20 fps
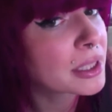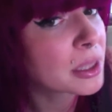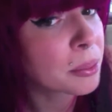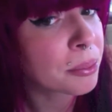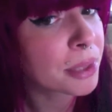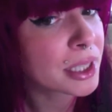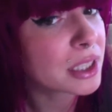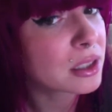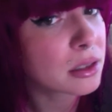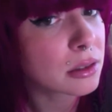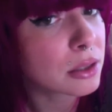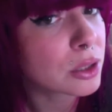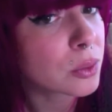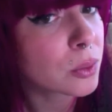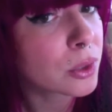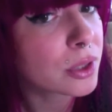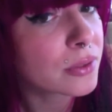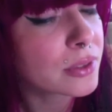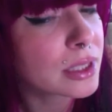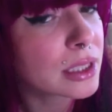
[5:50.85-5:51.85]
a pixel. You
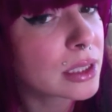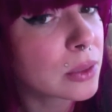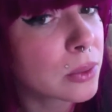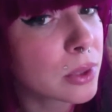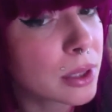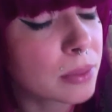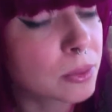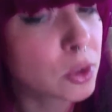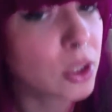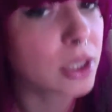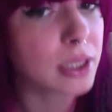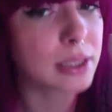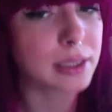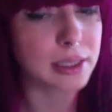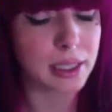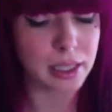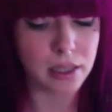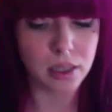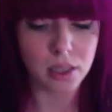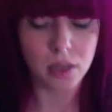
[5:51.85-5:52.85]
won't even see what I'm trying to
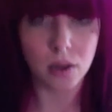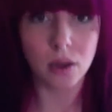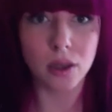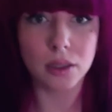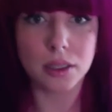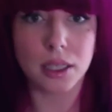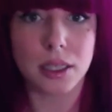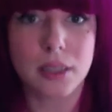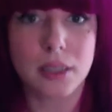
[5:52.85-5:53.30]
say. Hold on,